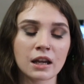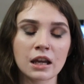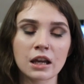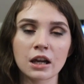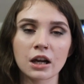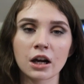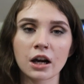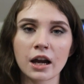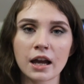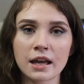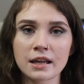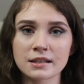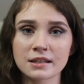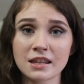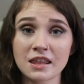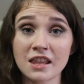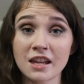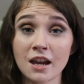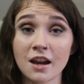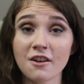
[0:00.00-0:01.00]
here
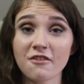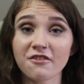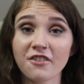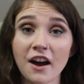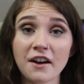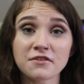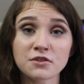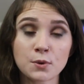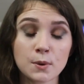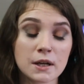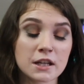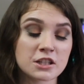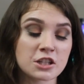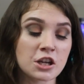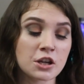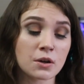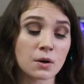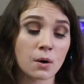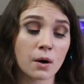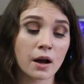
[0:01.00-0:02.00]
is the
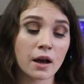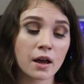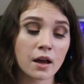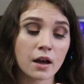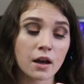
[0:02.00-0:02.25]
522